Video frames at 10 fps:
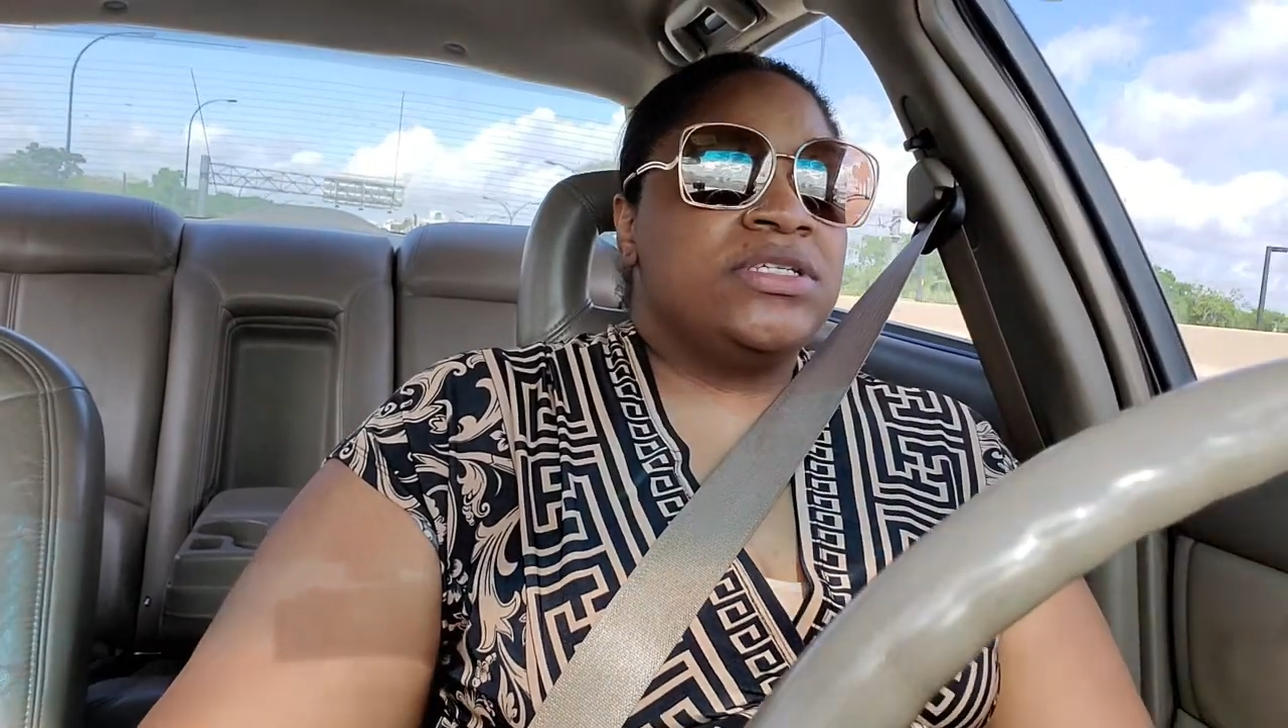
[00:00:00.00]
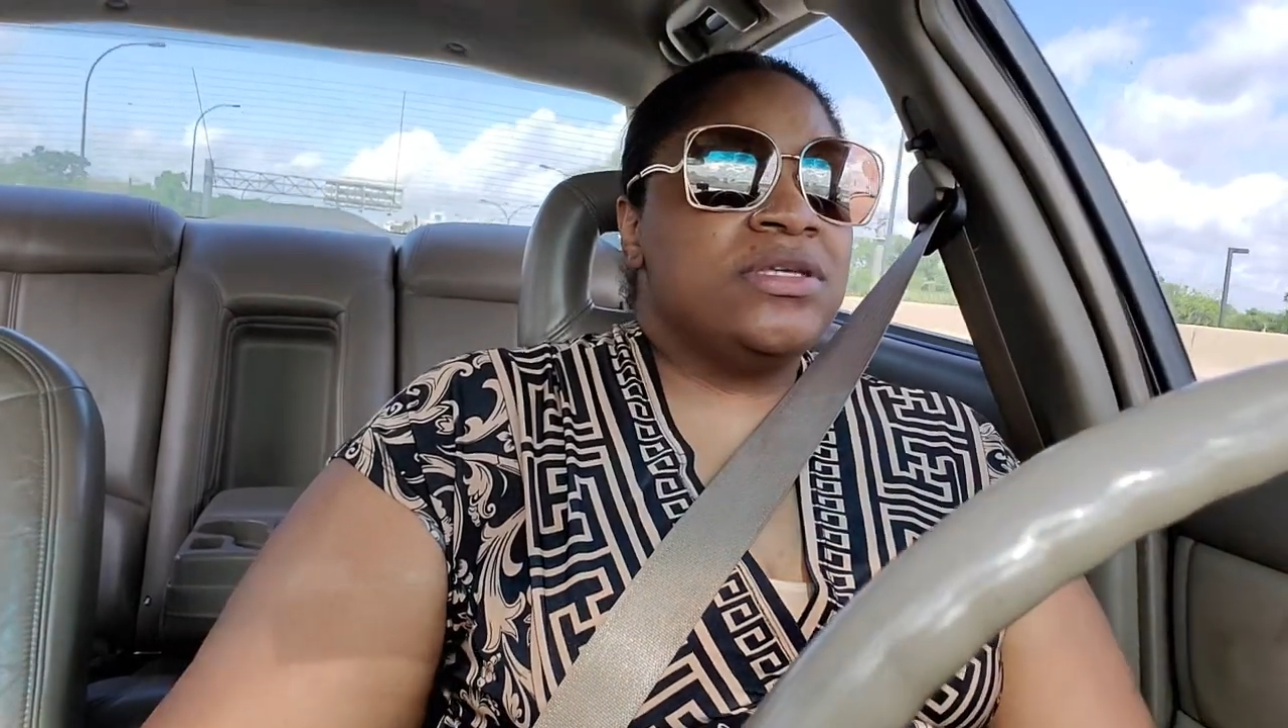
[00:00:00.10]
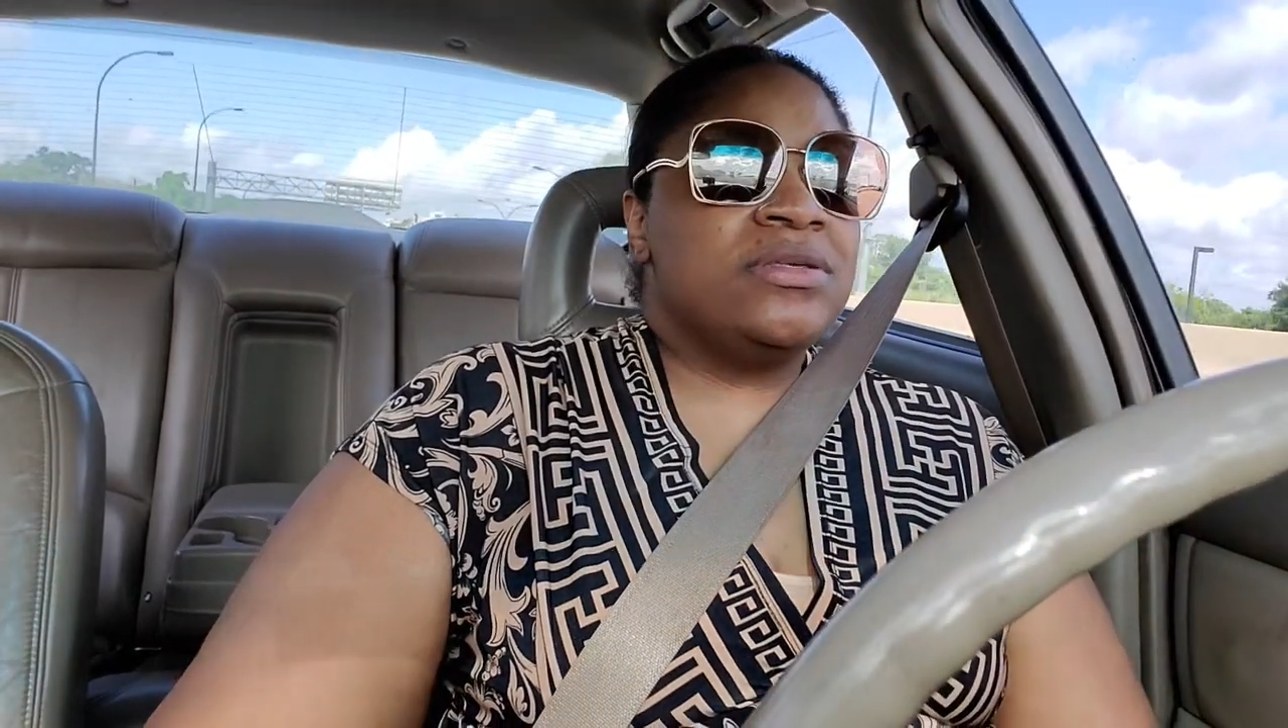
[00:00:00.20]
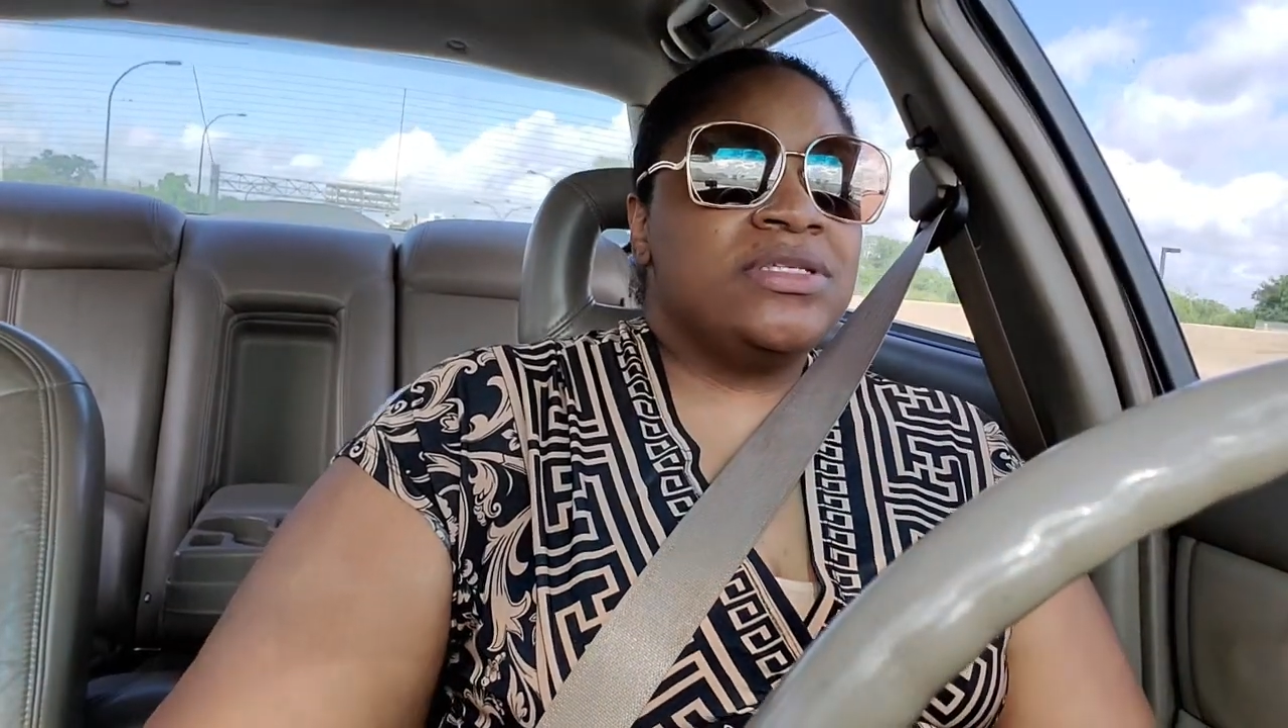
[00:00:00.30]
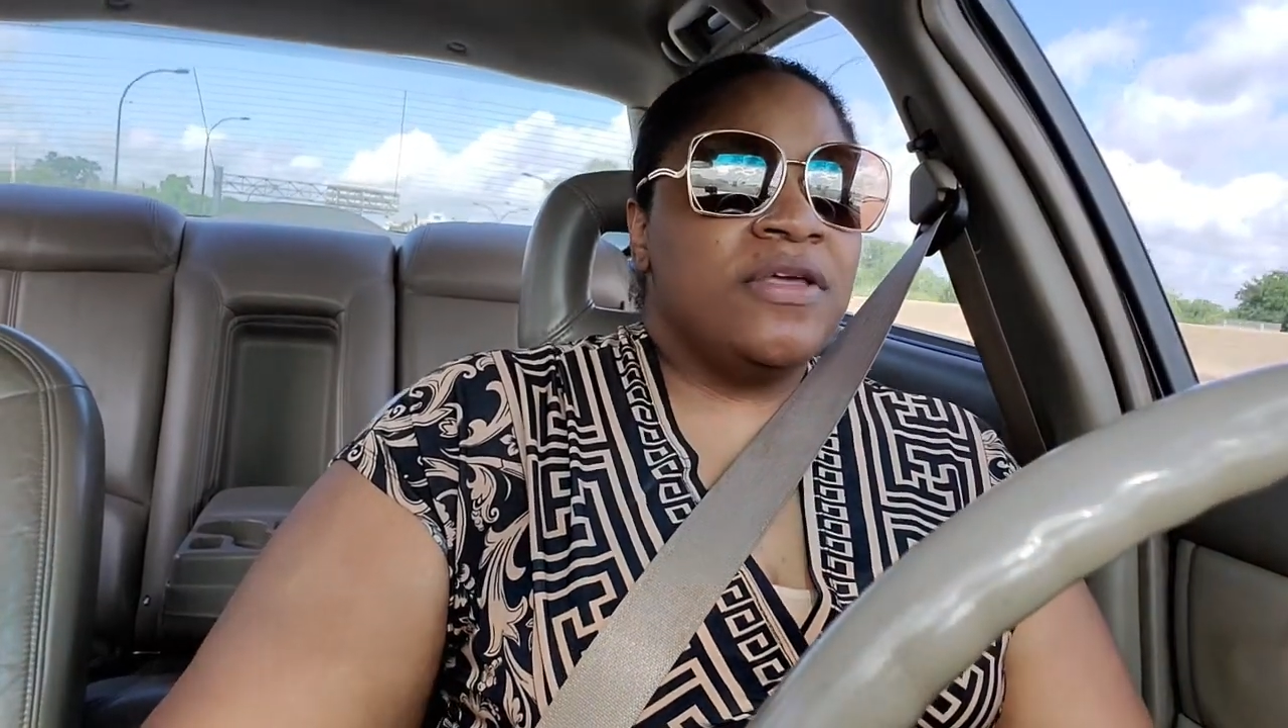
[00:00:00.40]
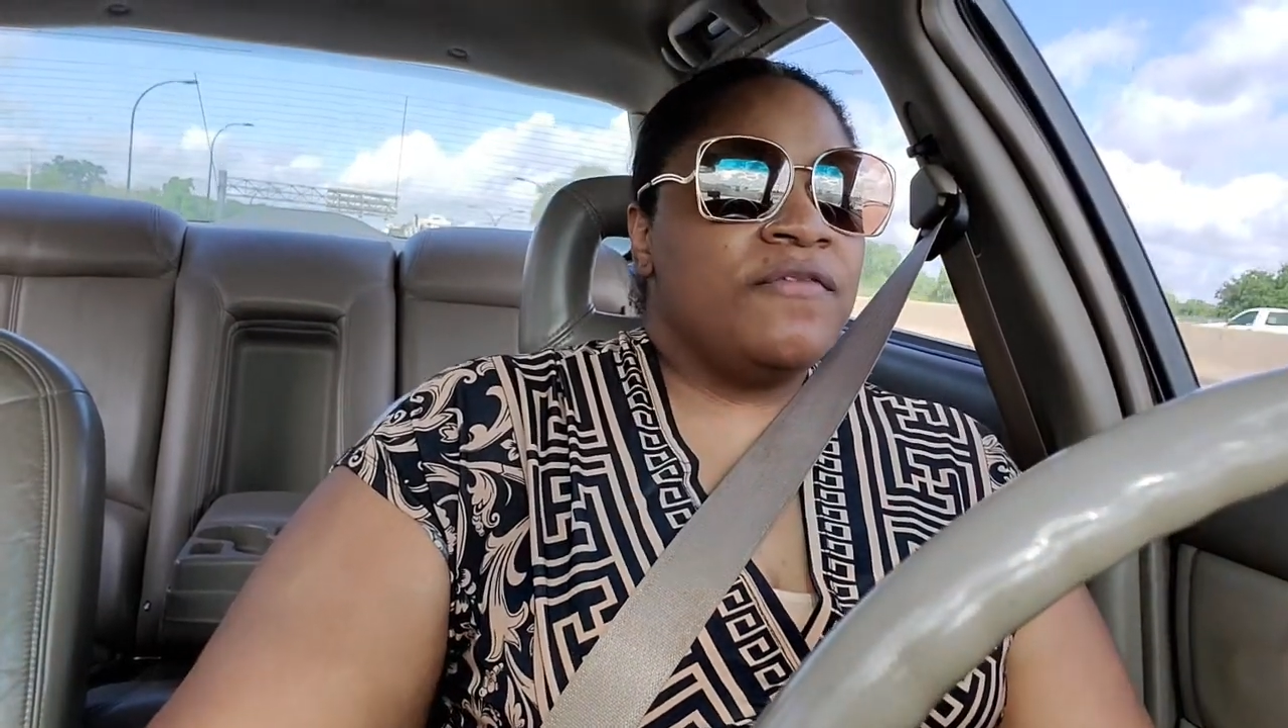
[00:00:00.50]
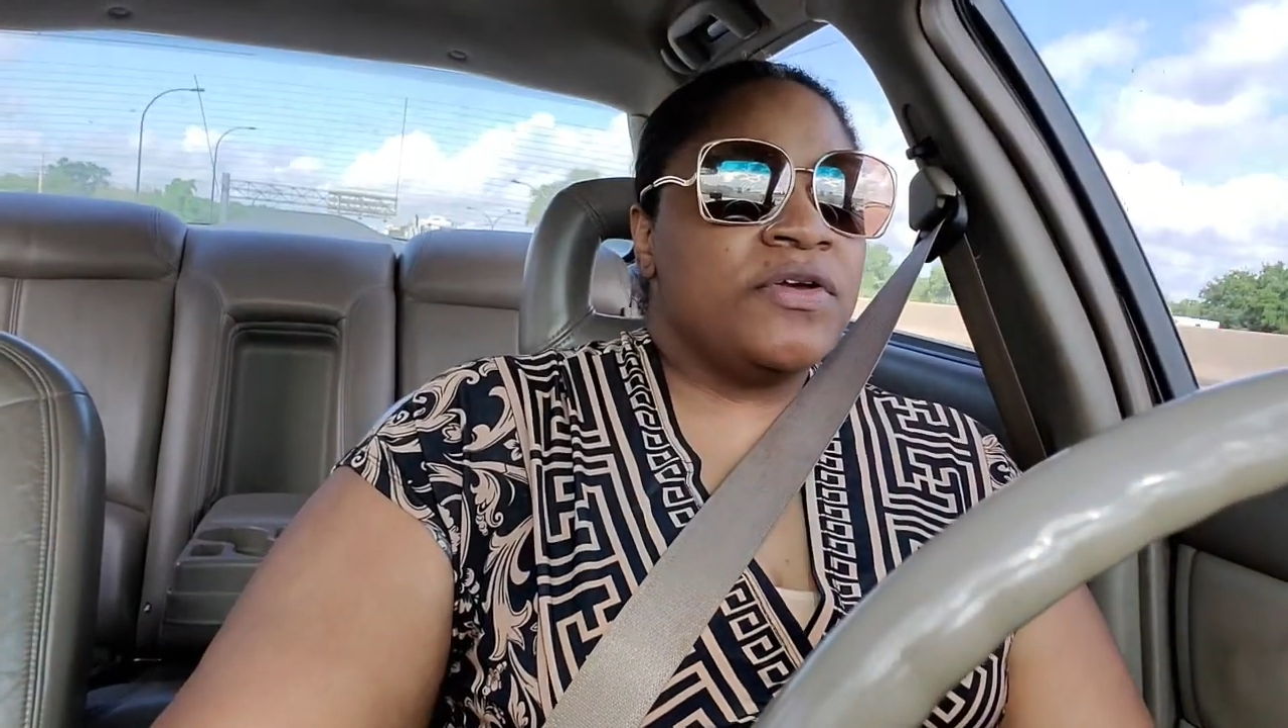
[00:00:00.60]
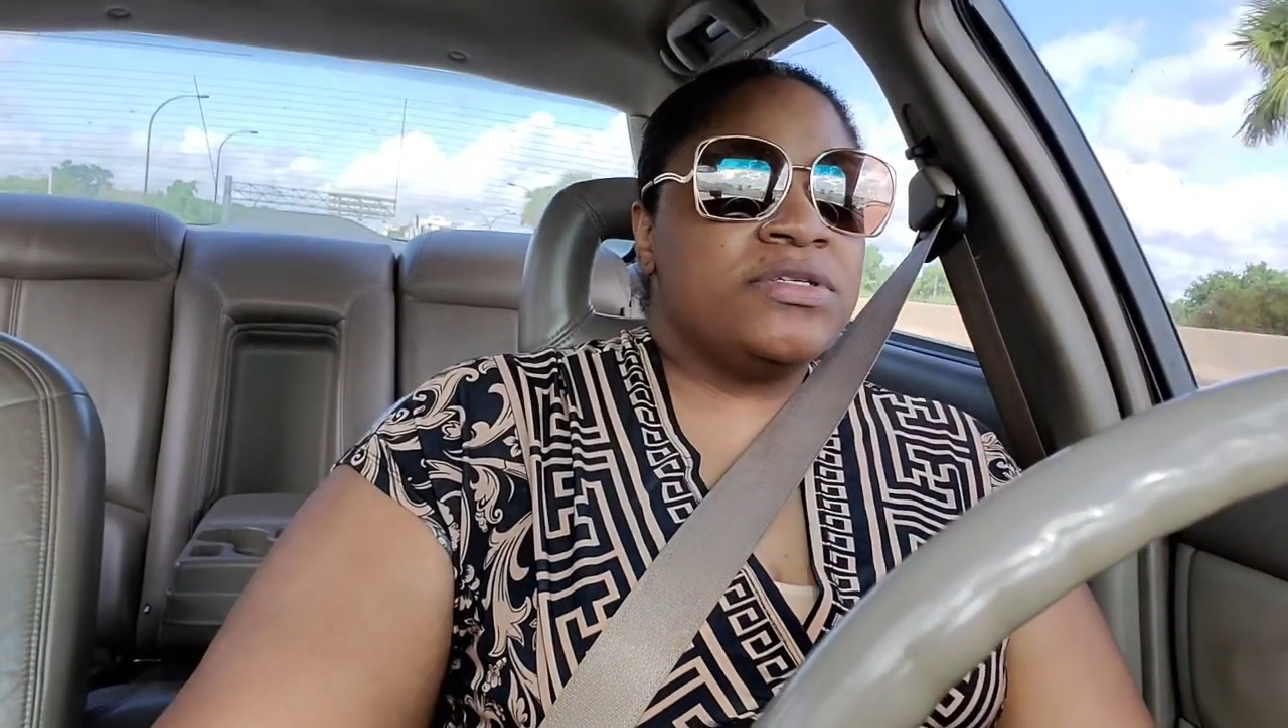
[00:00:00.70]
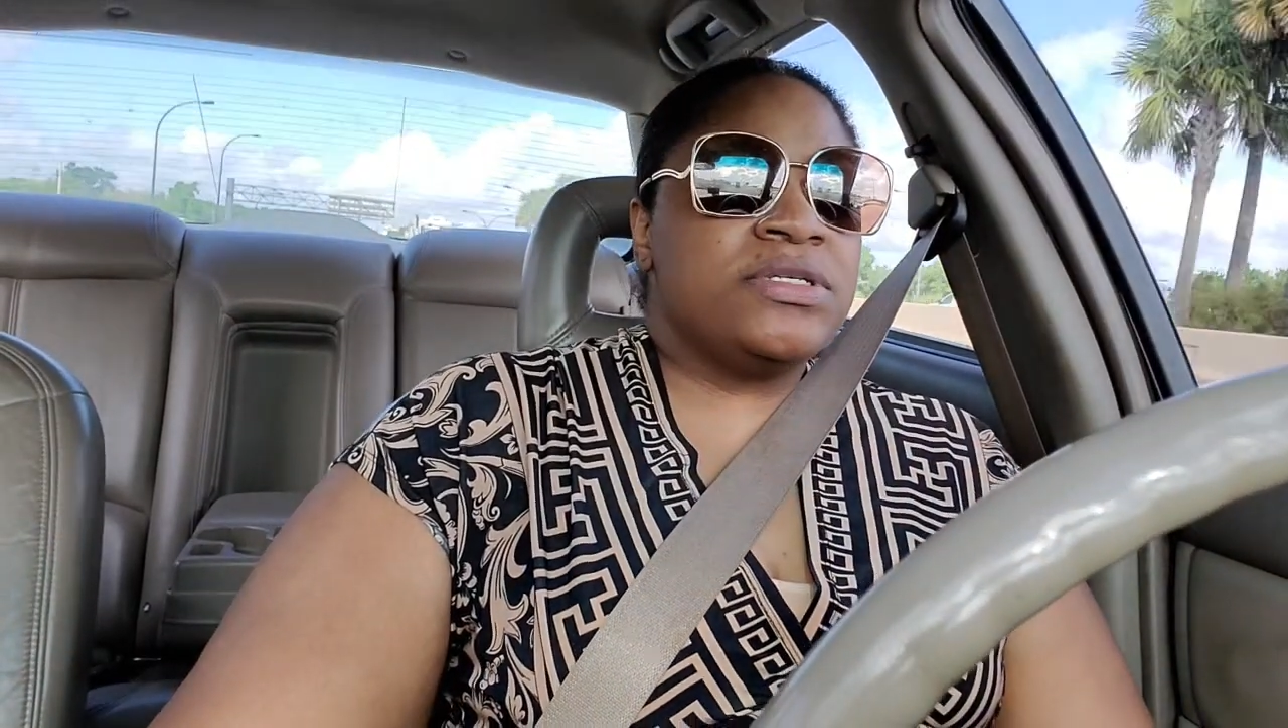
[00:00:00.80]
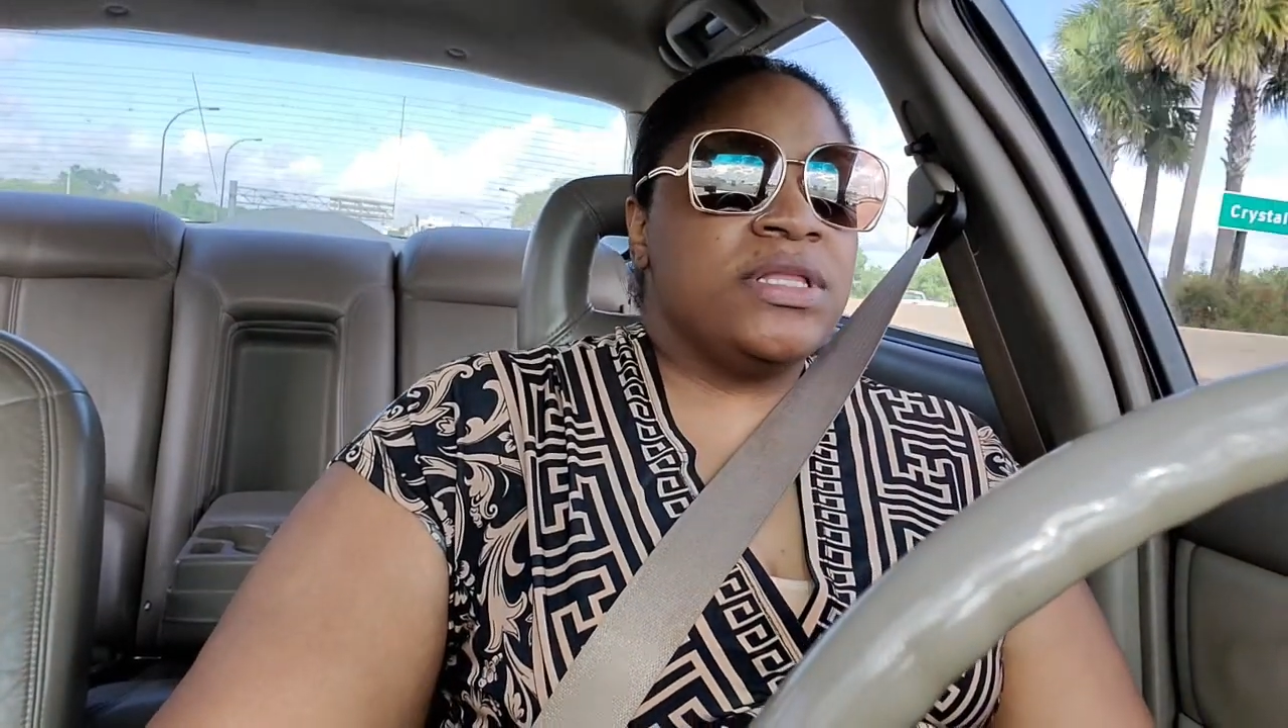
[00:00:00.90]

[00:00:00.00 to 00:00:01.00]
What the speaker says: She either said first and